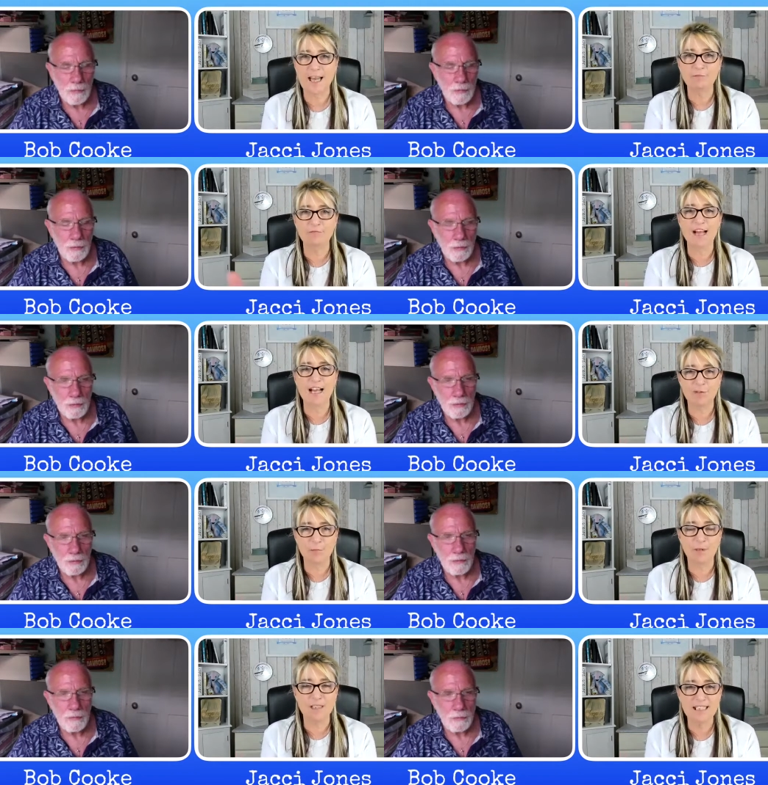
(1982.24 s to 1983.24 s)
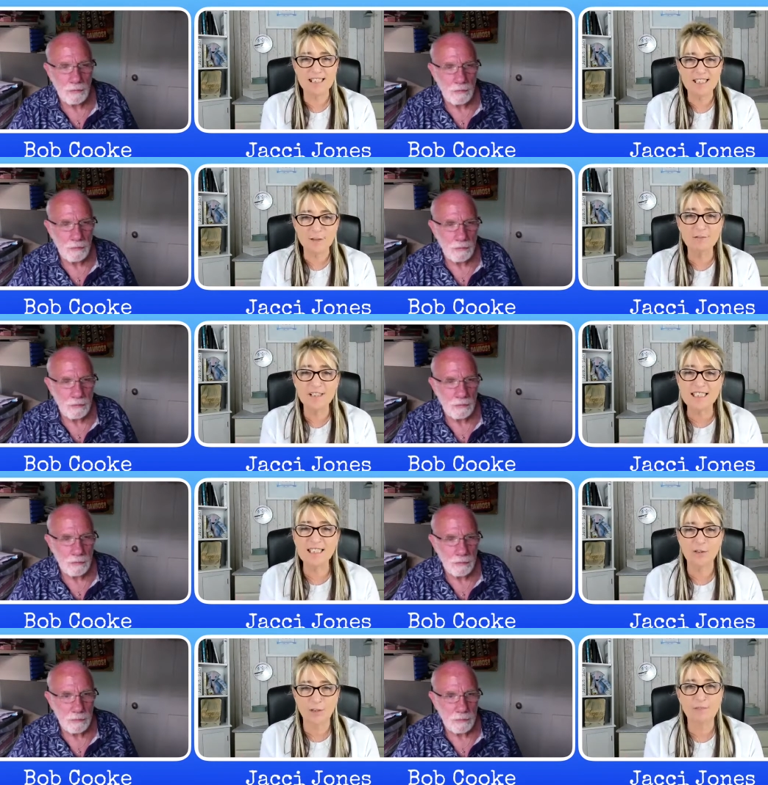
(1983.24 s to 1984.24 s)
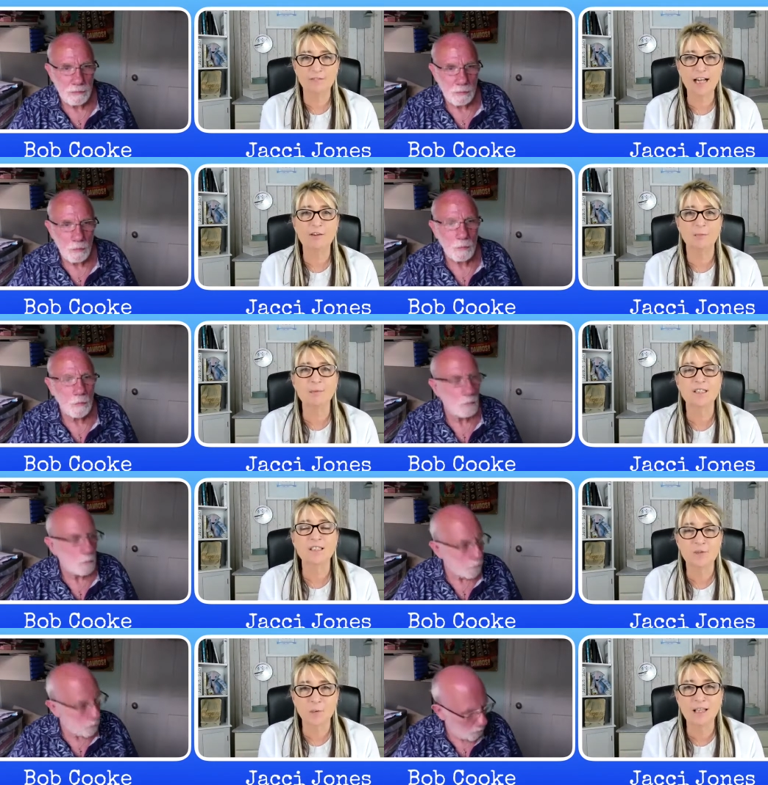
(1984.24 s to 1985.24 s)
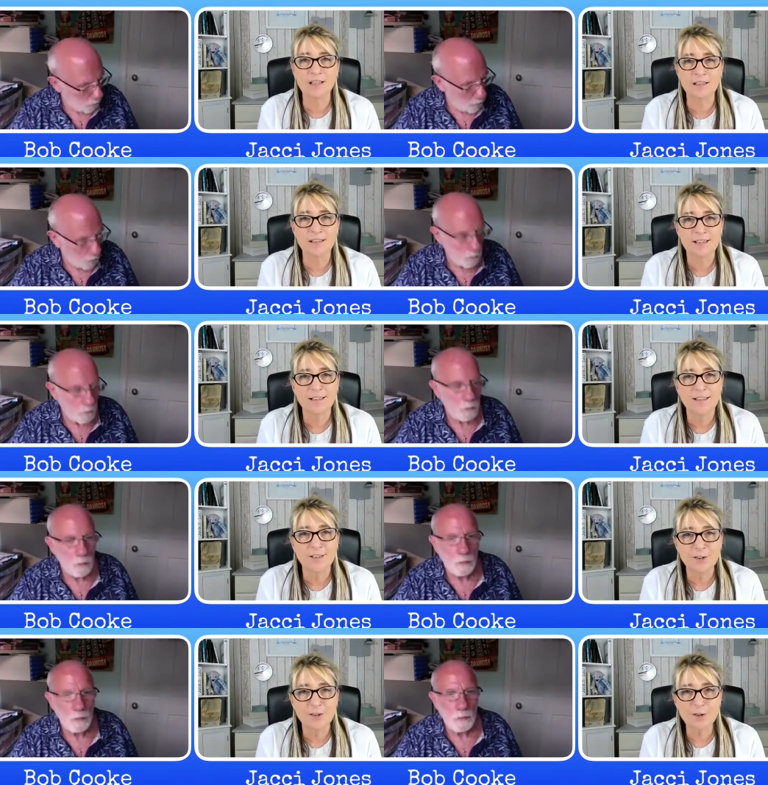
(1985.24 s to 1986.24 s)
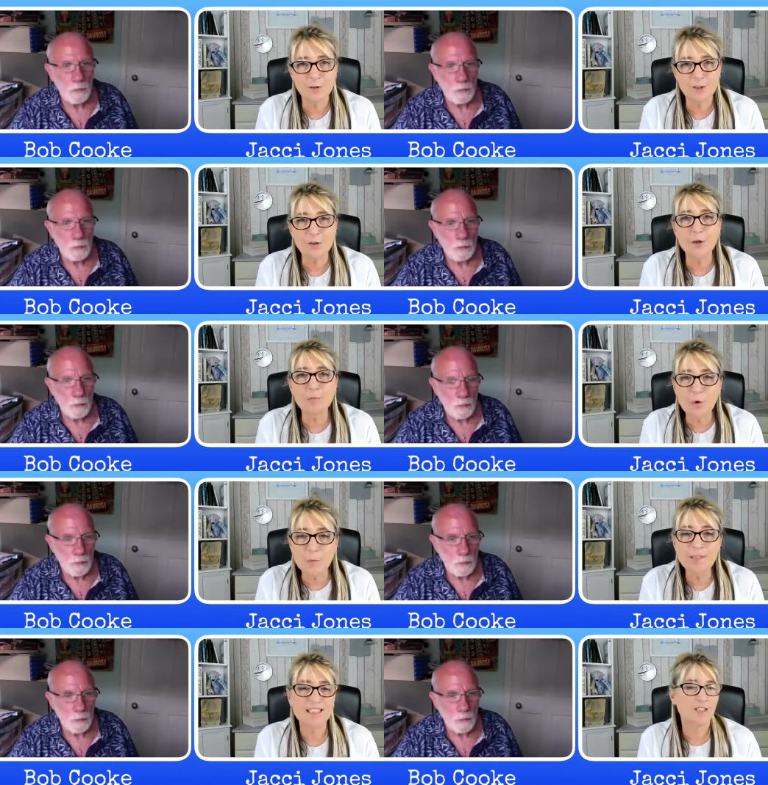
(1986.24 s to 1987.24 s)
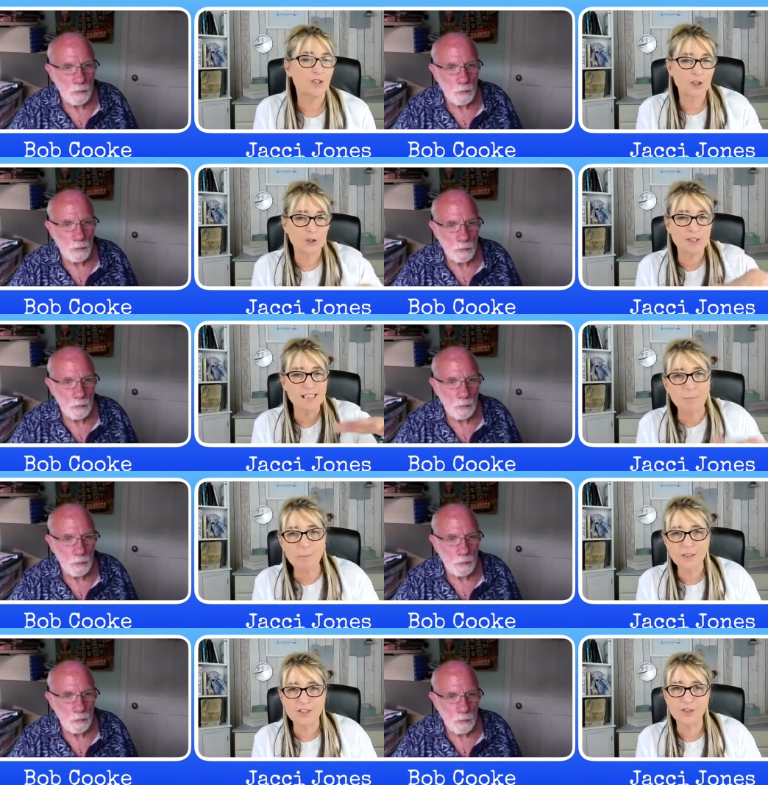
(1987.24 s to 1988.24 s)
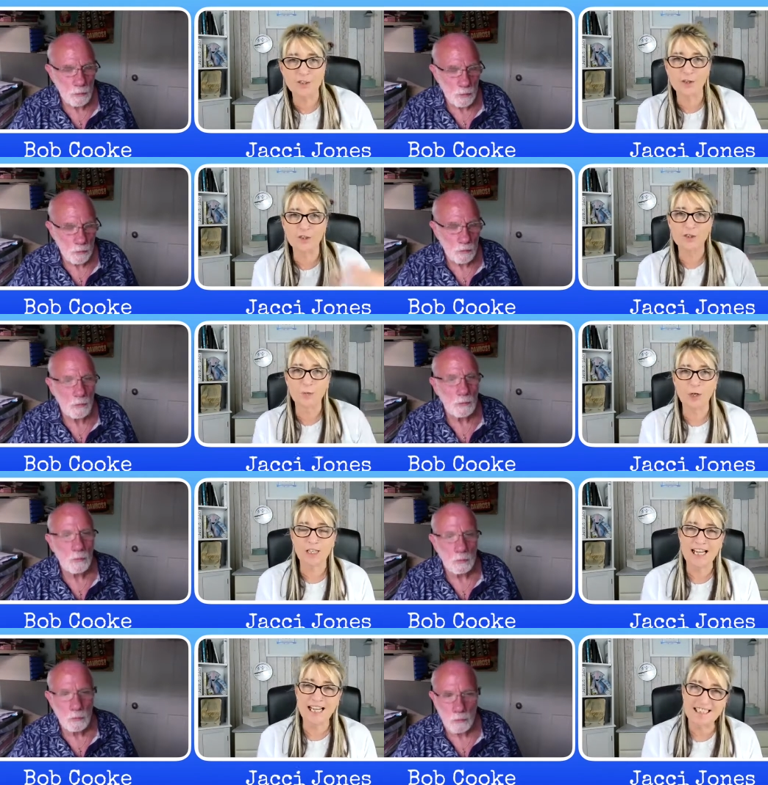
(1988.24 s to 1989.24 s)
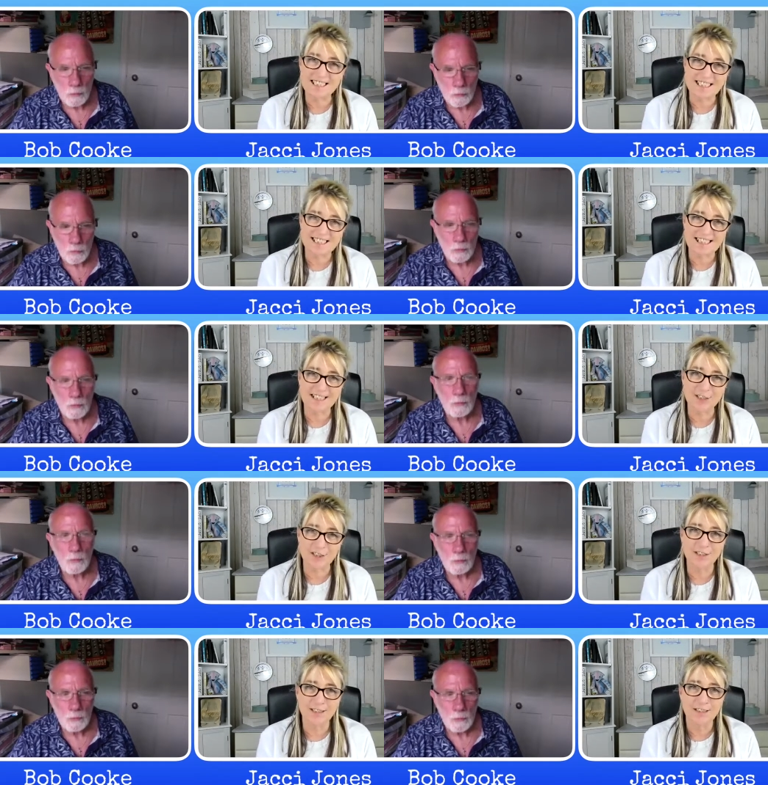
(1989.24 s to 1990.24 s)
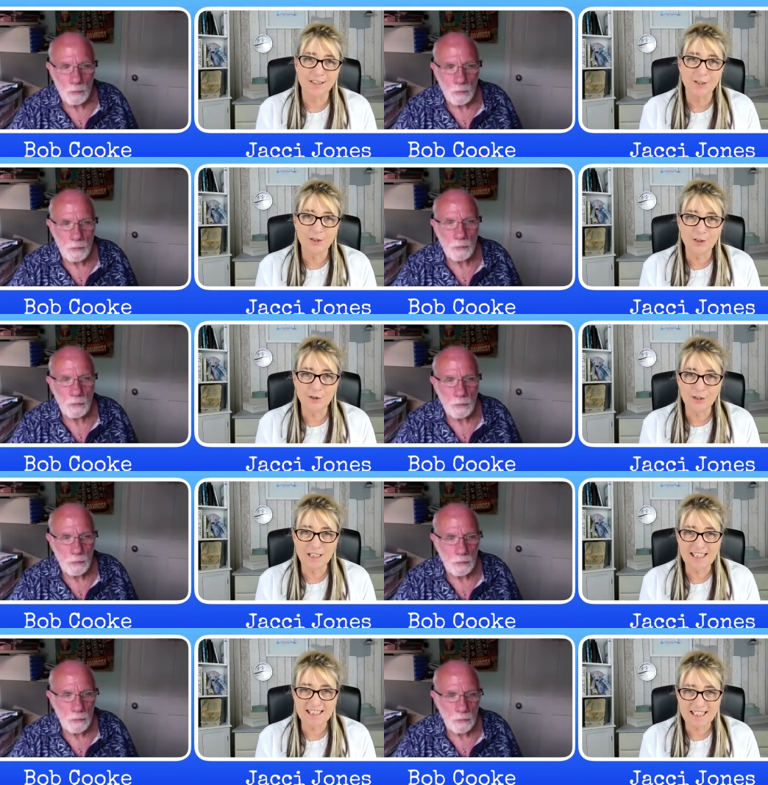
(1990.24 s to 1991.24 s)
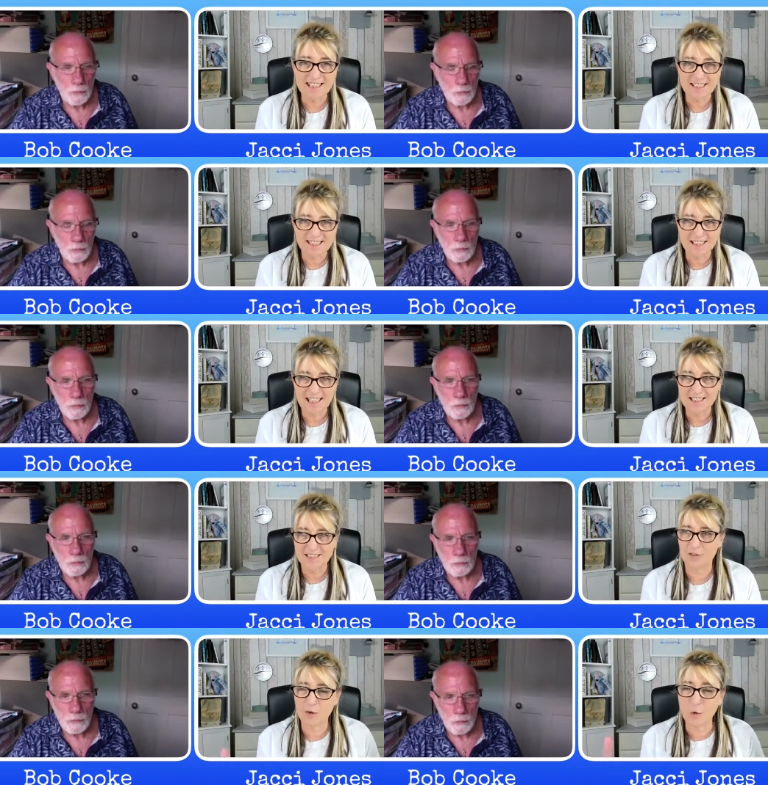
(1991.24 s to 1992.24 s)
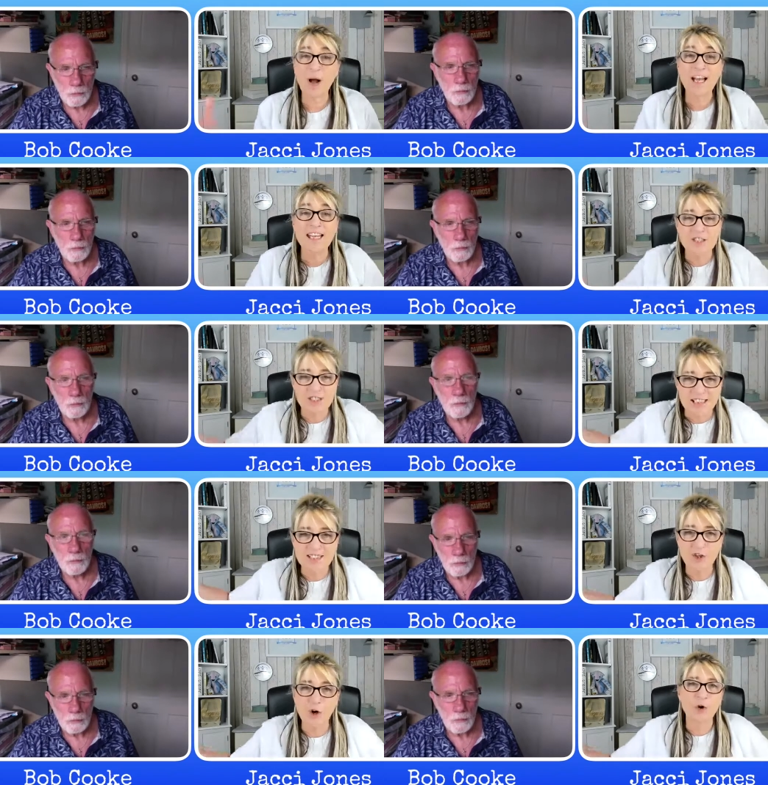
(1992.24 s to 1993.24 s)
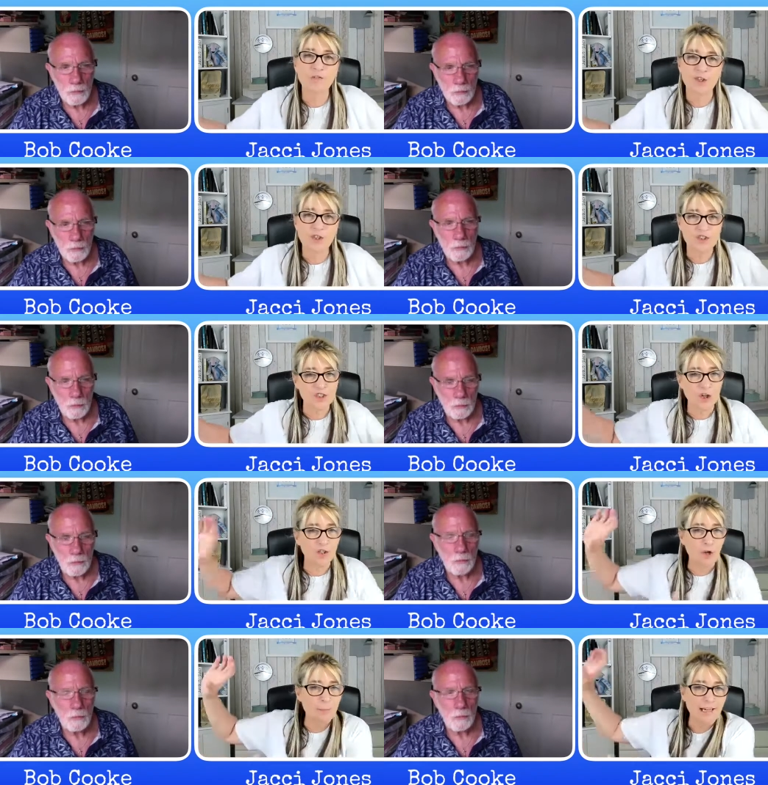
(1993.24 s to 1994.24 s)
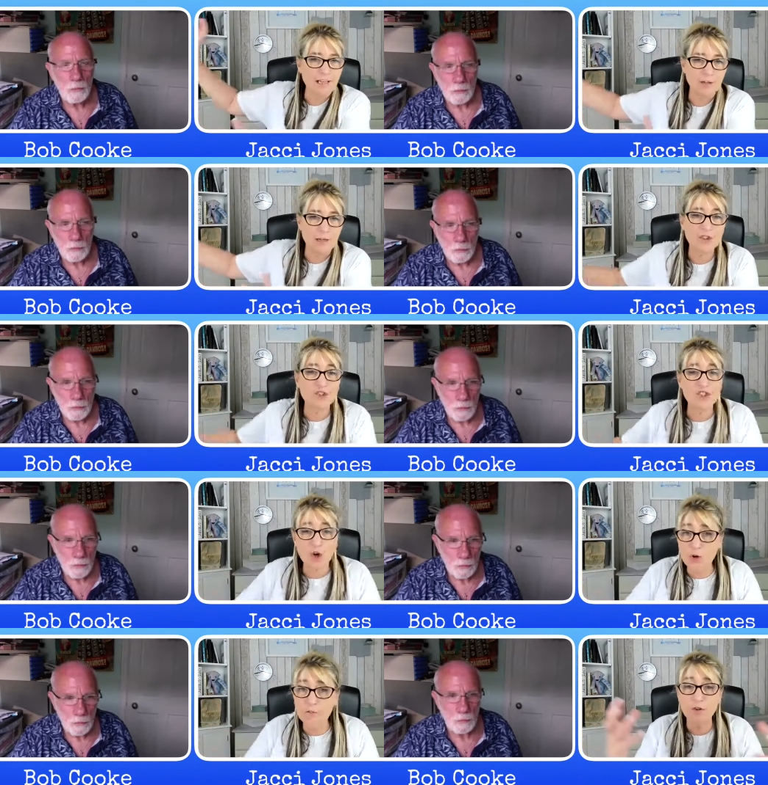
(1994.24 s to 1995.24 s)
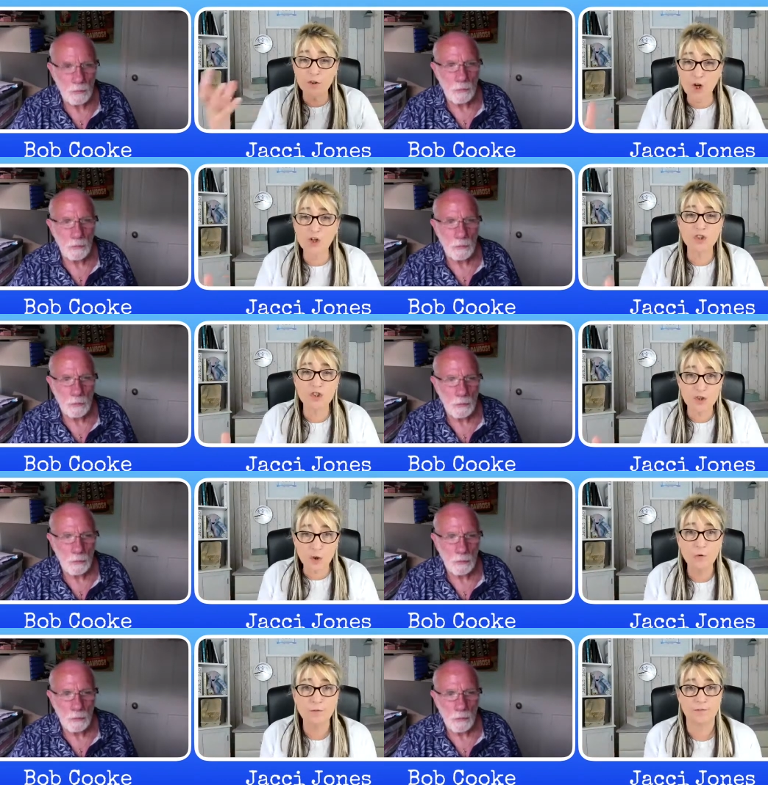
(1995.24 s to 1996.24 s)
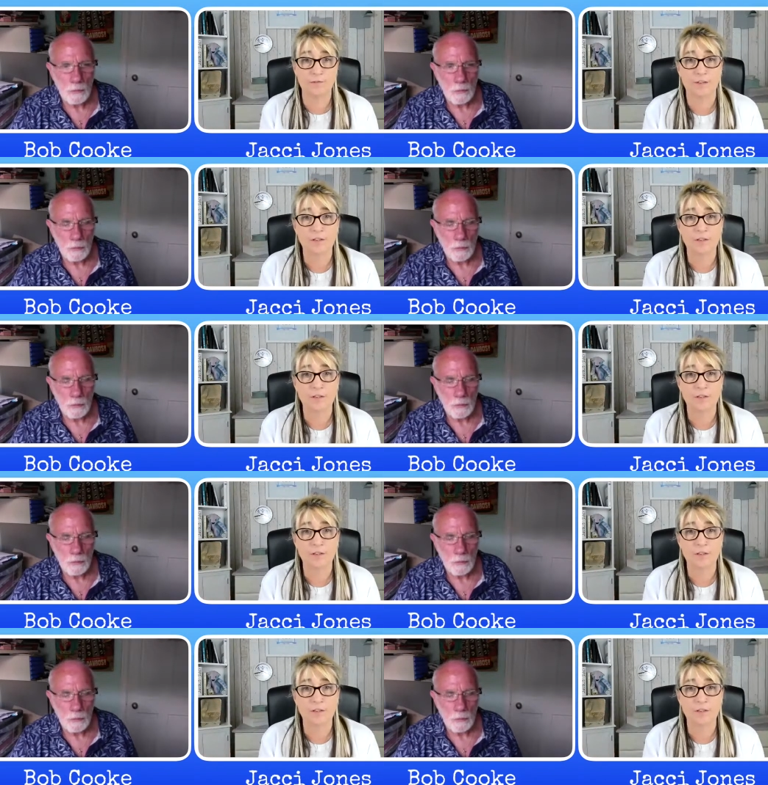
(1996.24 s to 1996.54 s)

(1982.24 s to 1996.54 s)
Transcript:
Speaker 1: environment it's the physical environment as well you know that the room is at a certain temperature that there's somewhere nice to sit that you know it's it's quiet and it's not over here there's not a lot of background there's an awful lot of stuff